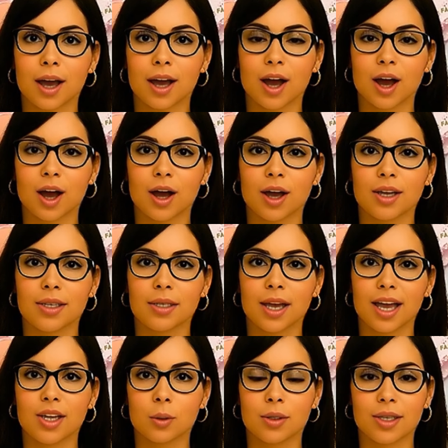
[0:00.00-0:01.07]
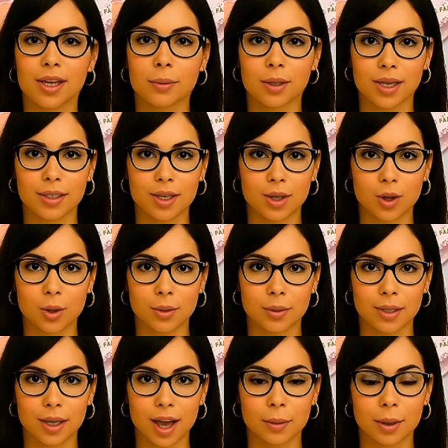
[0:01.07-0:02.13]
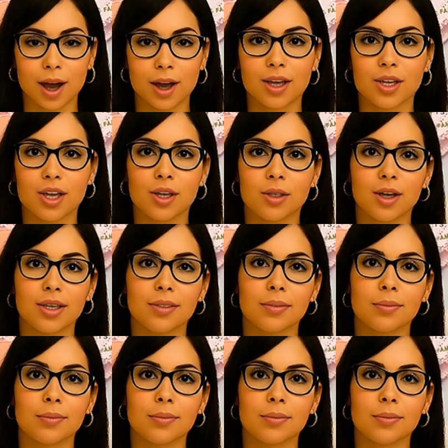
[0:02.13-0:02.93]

that's what siblings do. They mock each other.